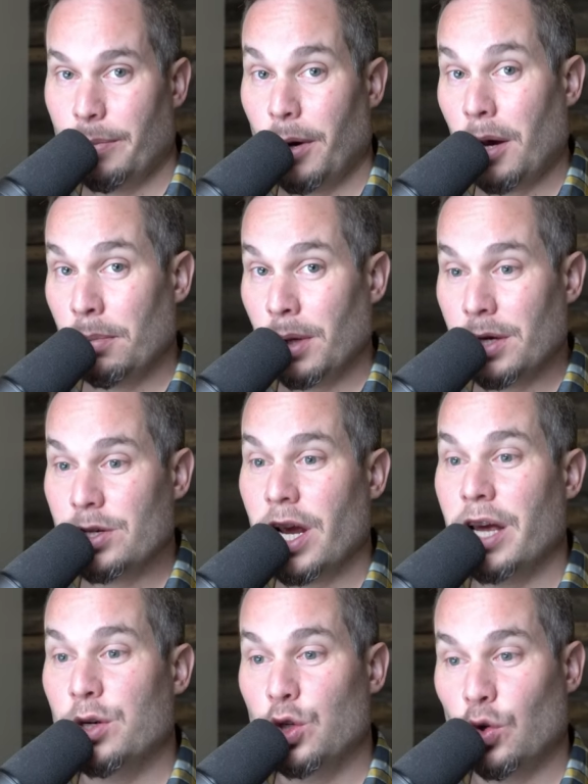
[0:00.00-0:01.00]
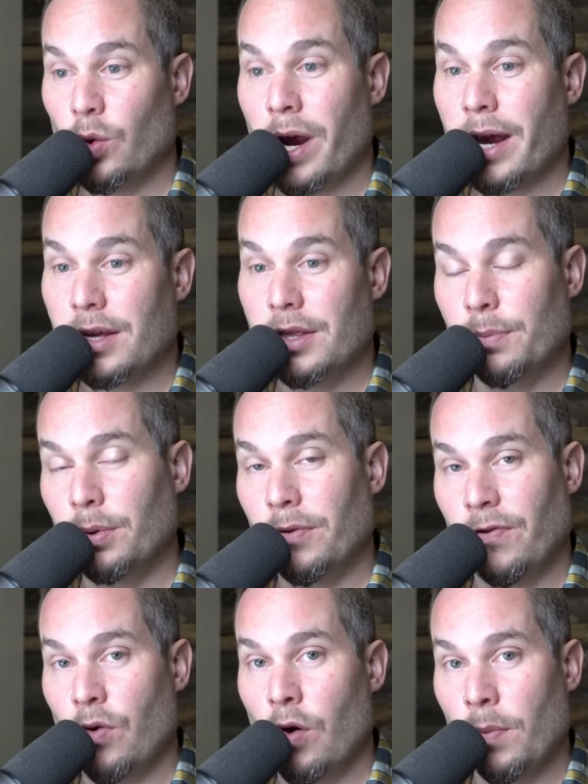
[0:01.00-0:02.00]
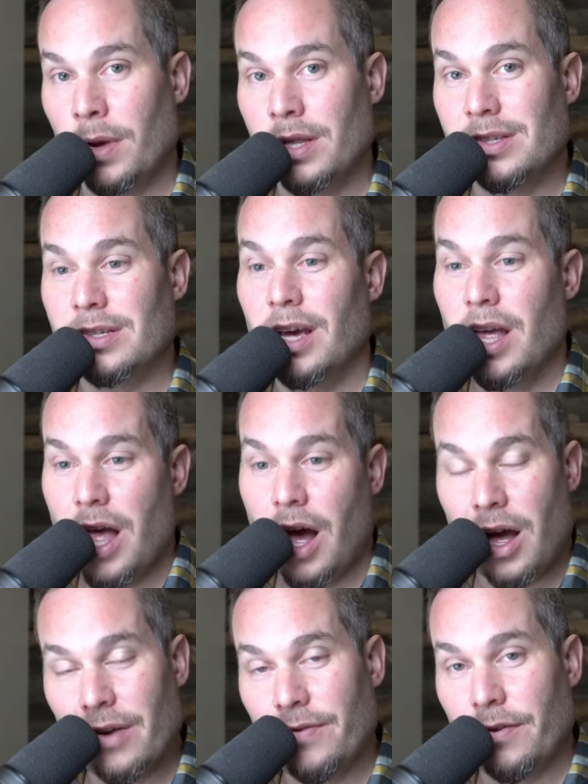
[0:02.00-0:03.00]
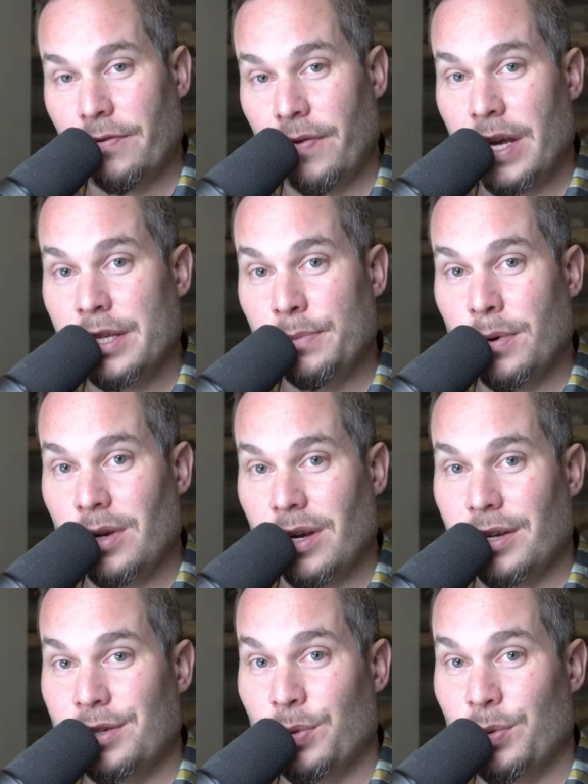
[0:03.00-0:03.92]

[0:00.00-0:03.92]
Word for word: publish, and track the performance of Facebook,